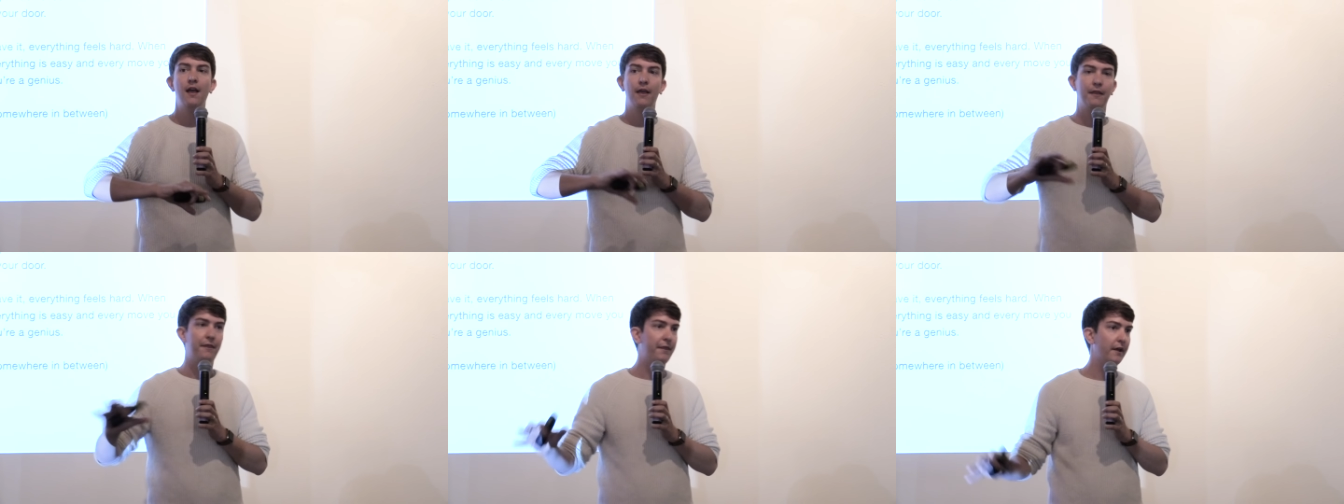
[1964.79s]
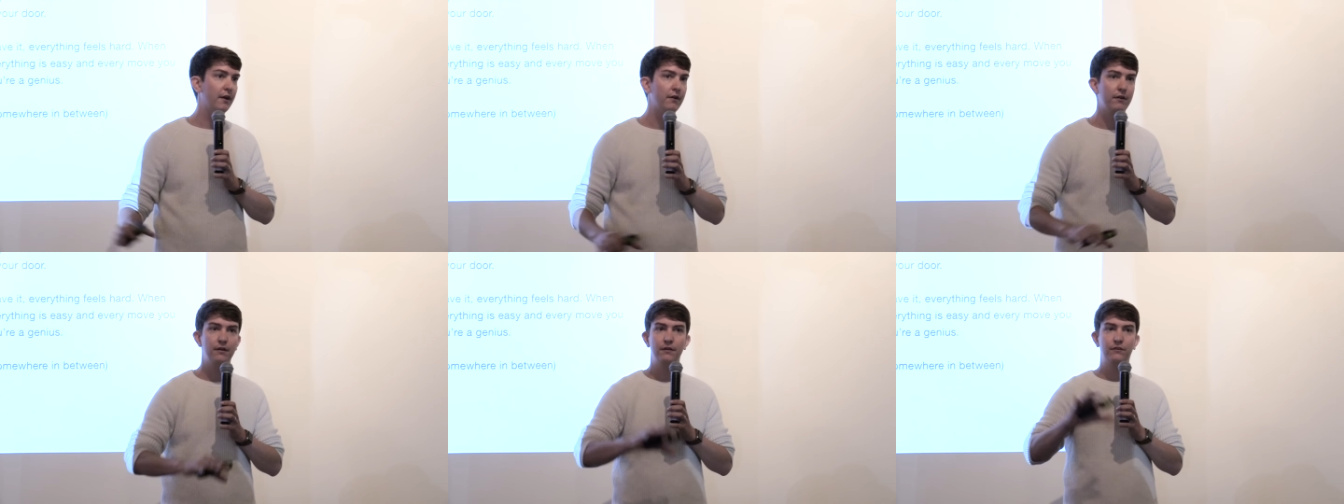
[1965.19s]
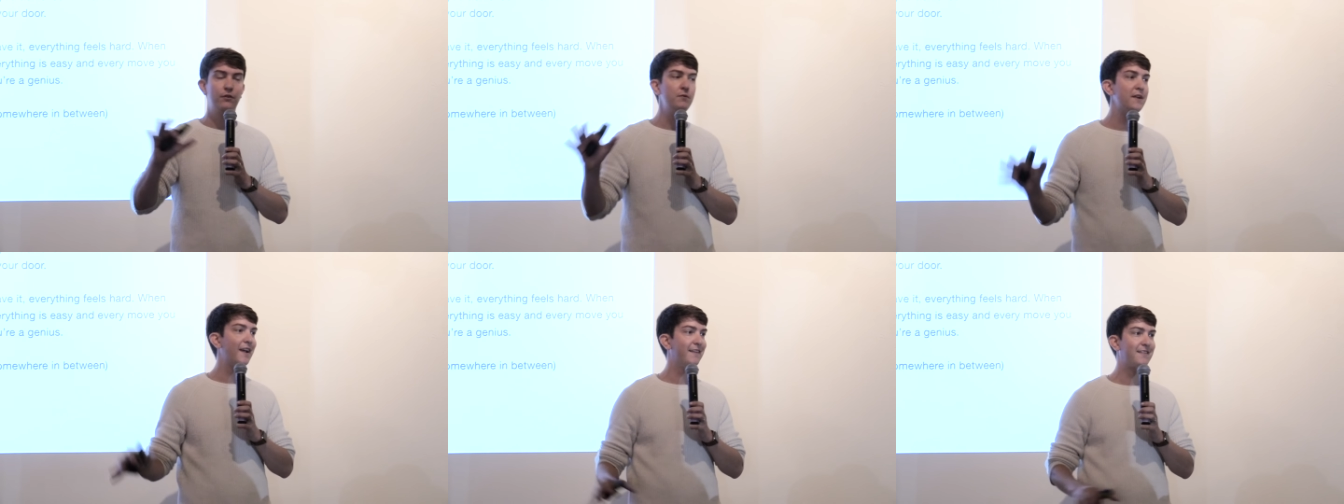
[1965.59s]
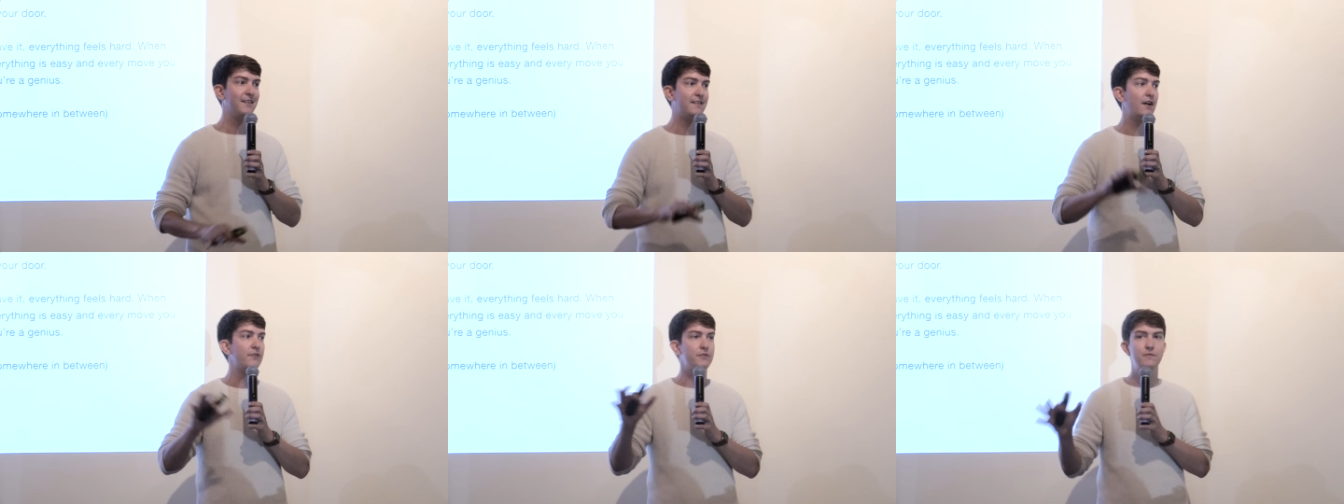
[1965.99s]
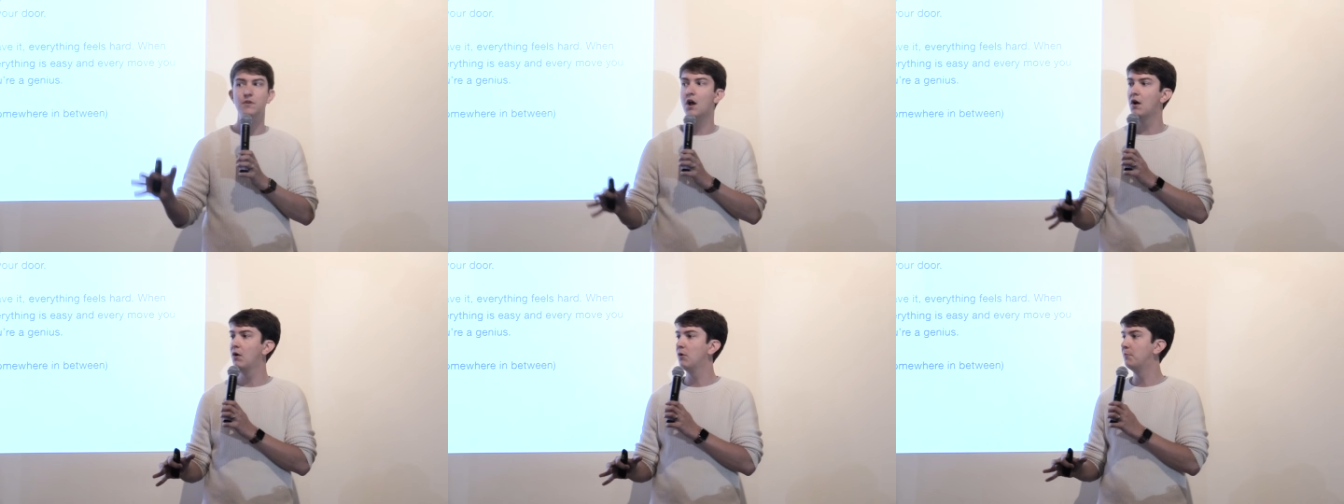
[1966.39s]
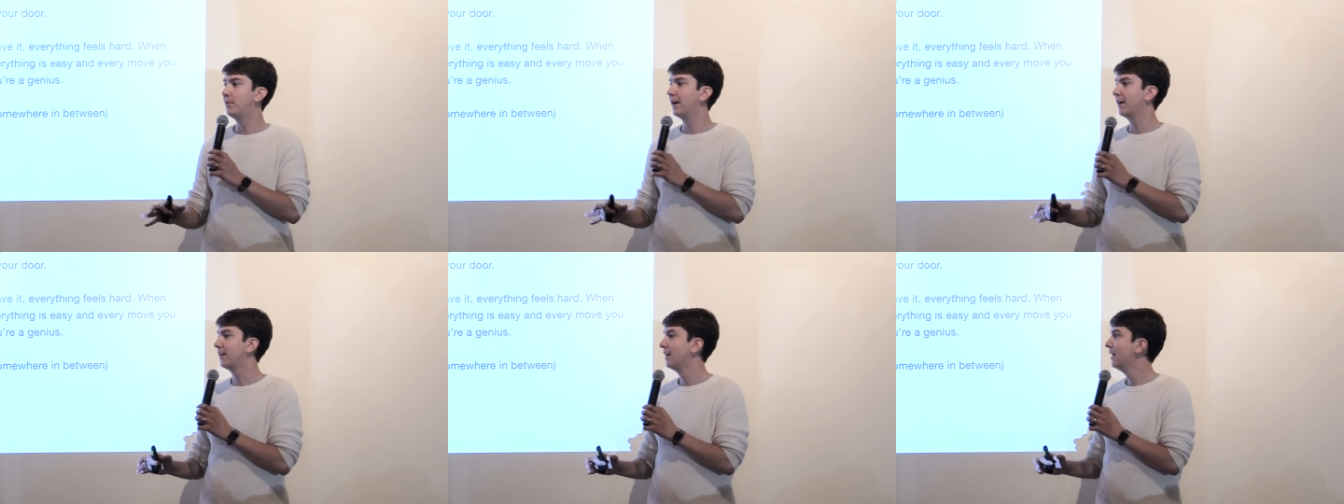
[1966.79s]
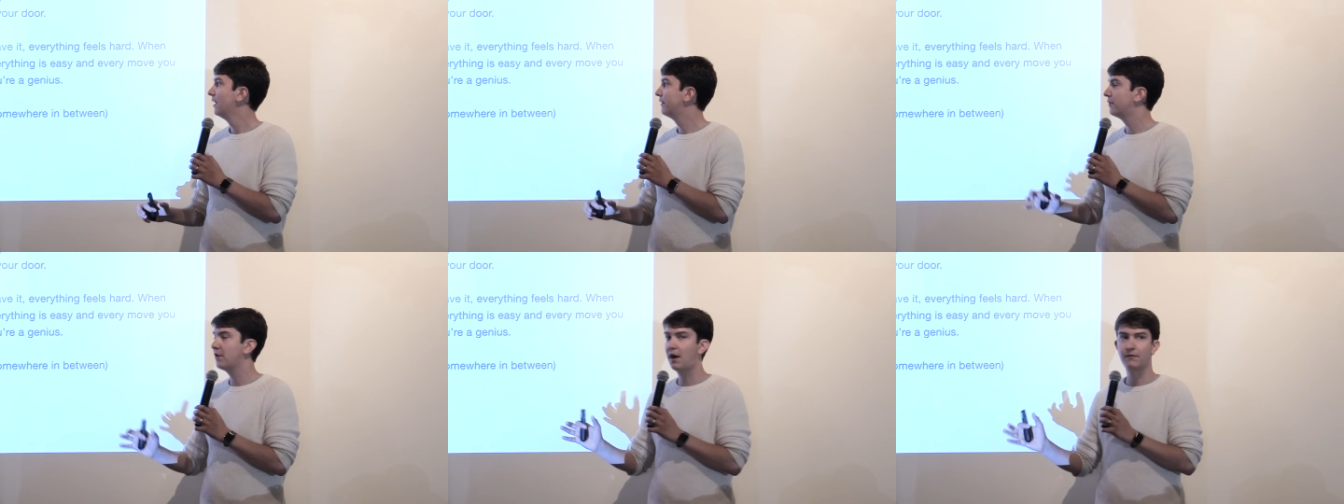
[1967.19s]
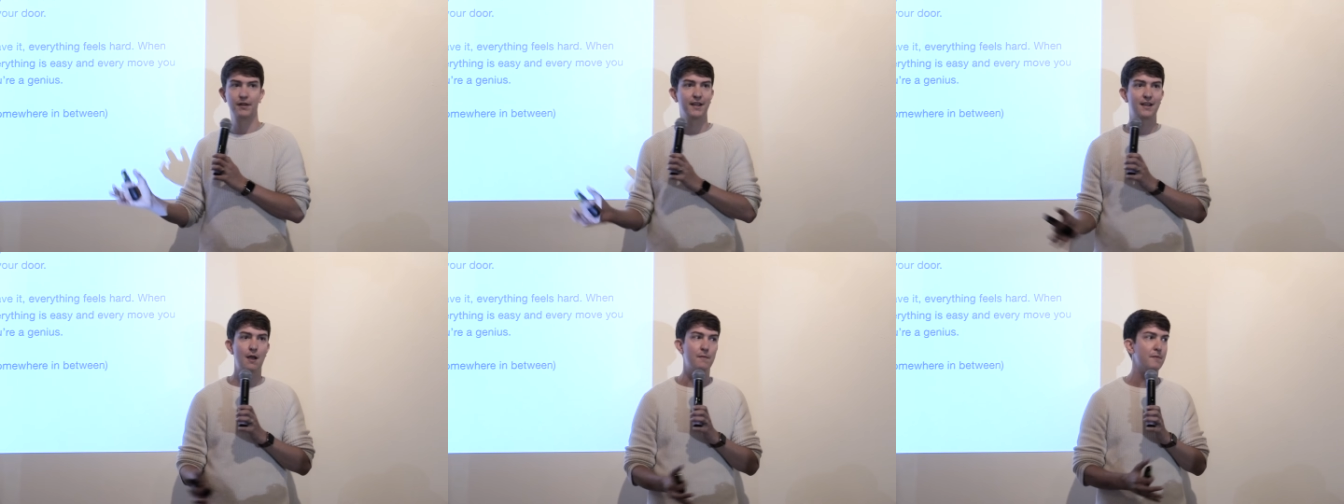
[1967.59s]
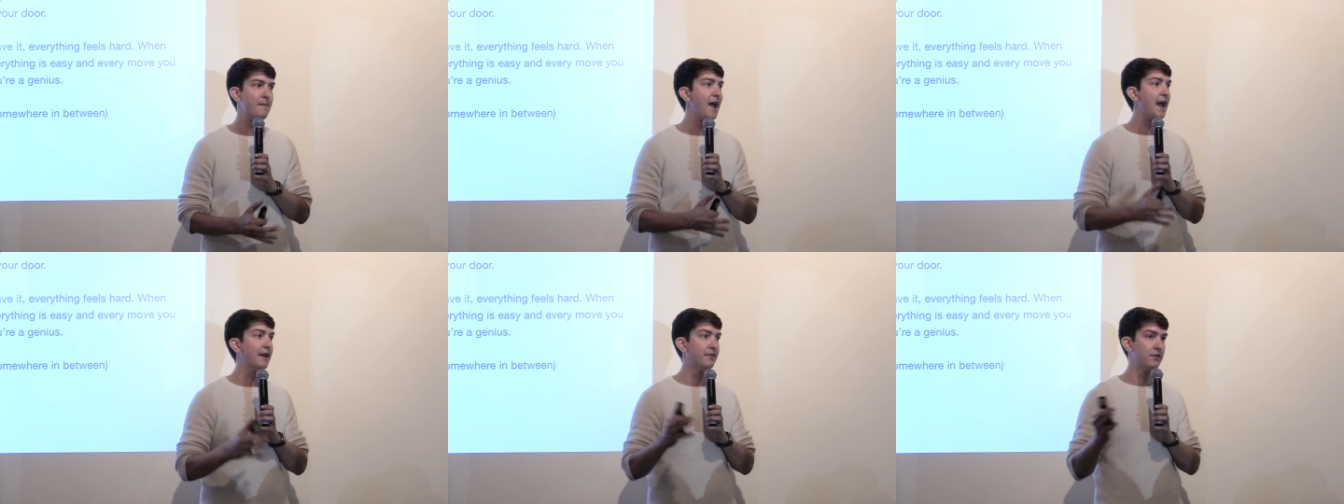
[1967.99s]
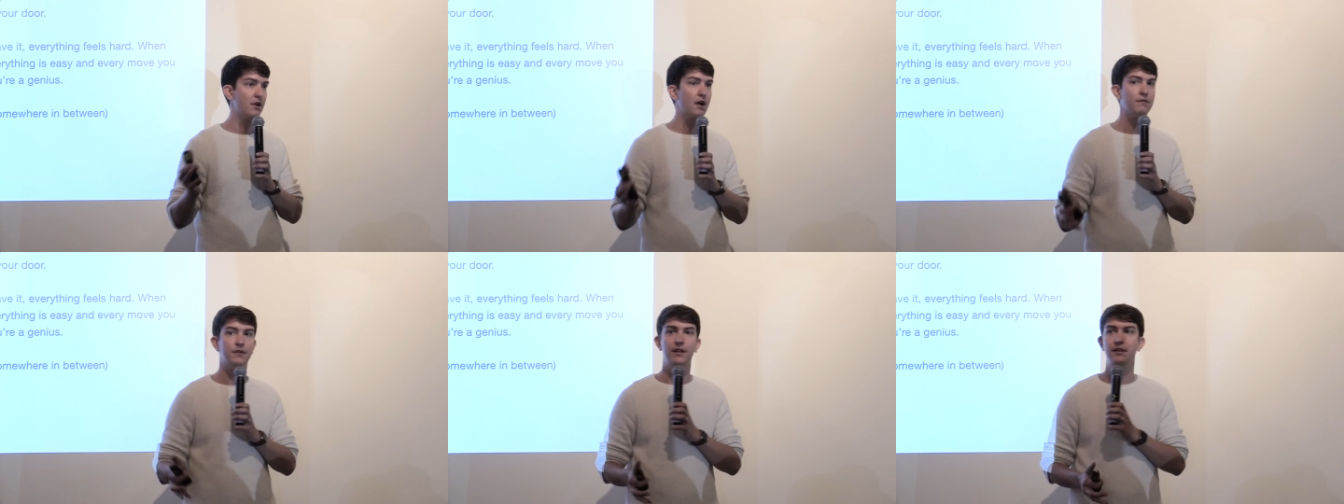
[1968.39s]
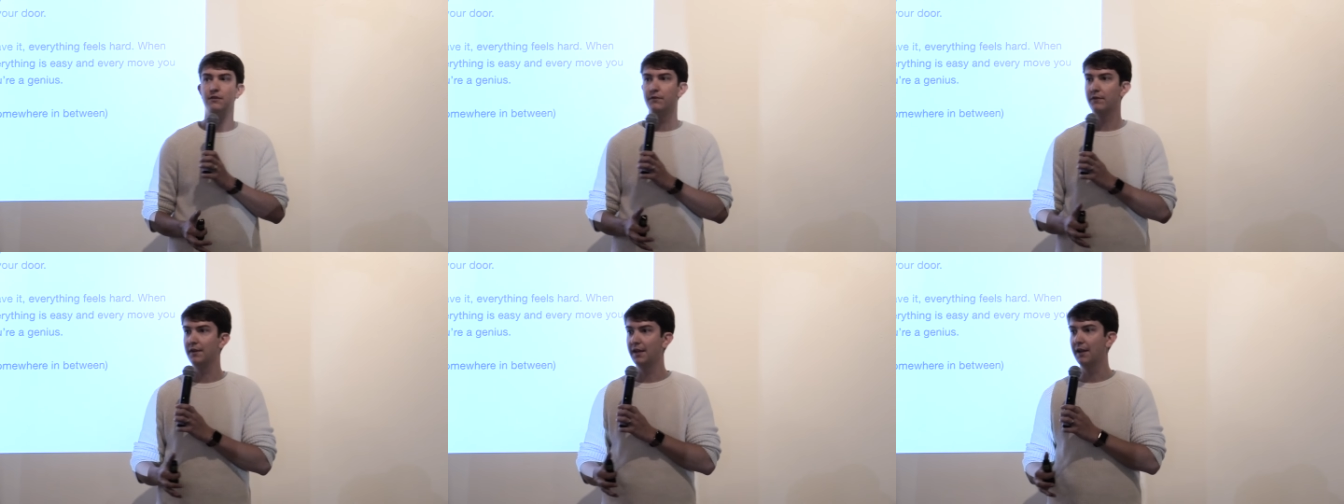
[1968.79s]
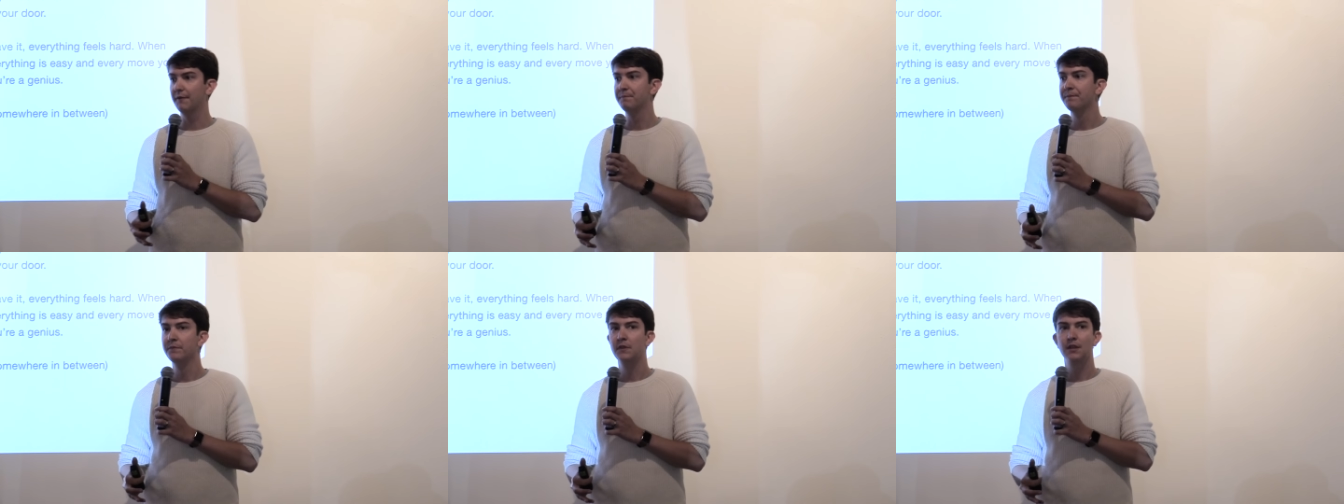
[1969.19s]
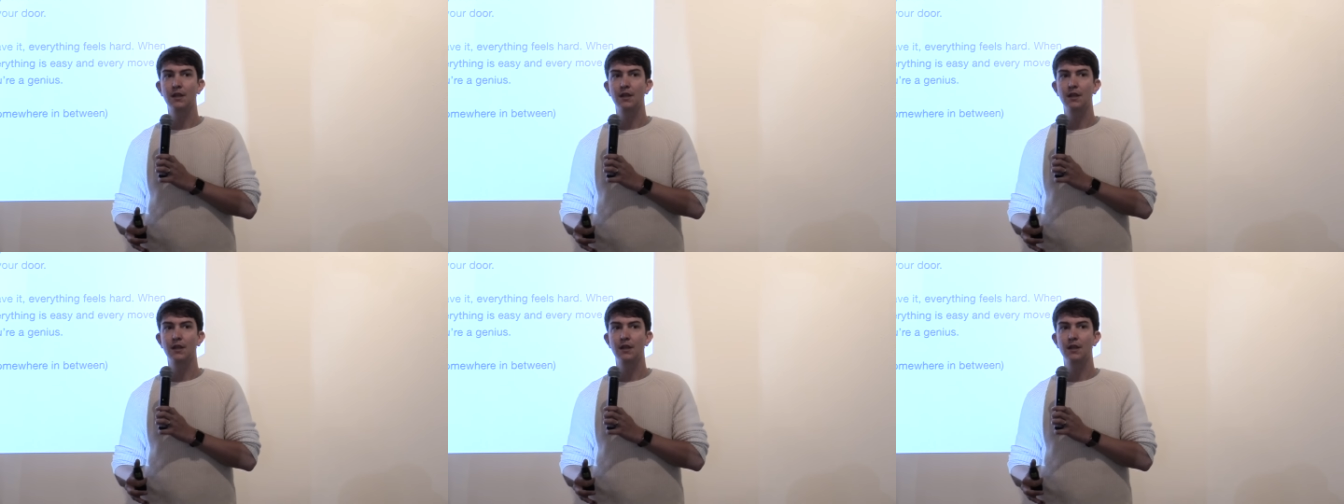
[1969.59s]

They're too nice to tell you no, but they're not really coming back. They're not really using it.